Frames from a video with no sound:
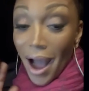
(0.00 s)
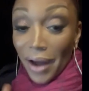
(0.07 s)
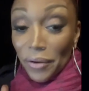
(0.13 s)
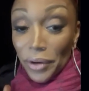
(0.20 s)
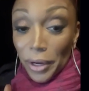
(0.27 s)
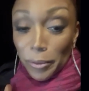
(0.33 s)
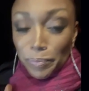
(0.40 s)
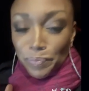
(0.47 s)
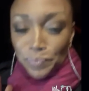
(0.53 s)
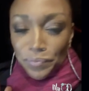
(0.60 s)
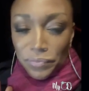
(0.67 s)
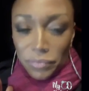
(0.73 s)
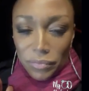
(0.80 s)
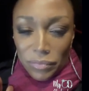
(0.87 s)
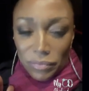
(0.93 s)
I don't know.
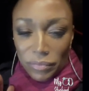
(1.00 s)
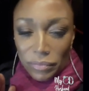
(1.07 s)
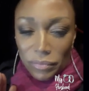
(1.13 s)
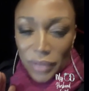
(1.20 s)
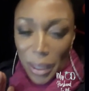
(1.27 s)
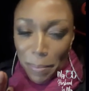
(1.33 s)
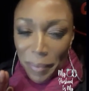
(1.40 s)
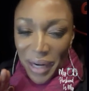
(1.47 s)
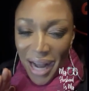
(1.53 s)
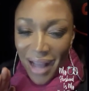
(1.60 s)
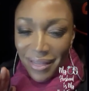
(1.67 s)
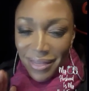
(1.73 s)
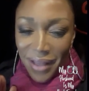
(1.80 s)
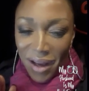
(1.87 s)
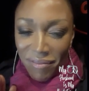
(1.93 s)
But
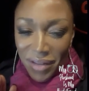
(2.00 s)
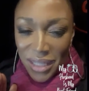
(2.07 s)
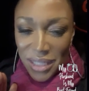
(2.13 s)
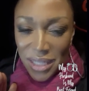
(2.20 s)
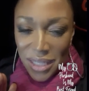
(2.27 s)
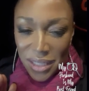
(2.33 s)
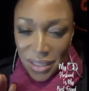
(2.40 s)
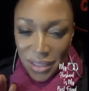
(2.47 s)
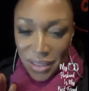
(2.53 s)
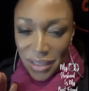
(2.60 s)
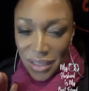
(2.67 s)
I love it.